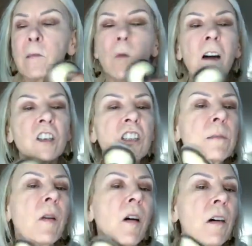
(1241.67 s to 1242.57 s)
and wash
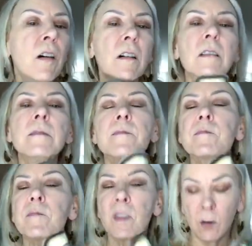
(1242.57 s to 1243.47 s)
them all
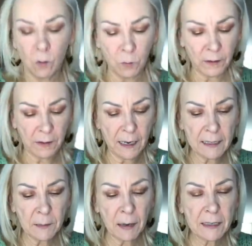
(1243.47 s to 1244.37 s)
with an
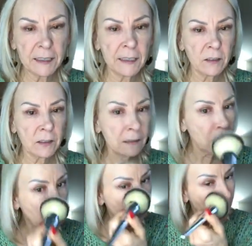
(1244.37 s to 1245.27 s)
antibacterial
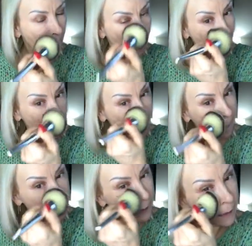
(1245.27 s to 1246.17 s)
soap
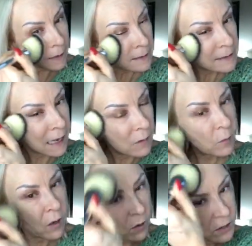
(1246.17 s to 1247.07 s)
because
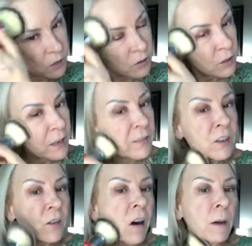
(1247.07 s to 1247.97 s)
that will also, so
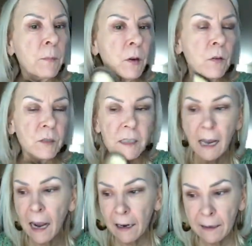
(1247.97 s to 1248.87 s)
if you are prone
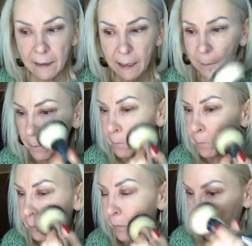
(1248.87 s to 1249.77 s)
to acne,
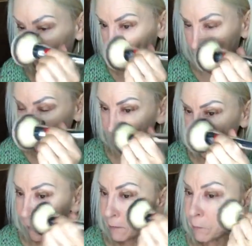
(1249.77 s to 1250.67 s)
it
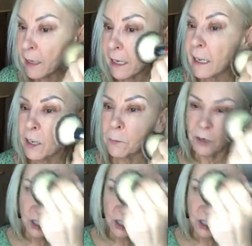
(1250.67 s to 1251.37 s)
can be your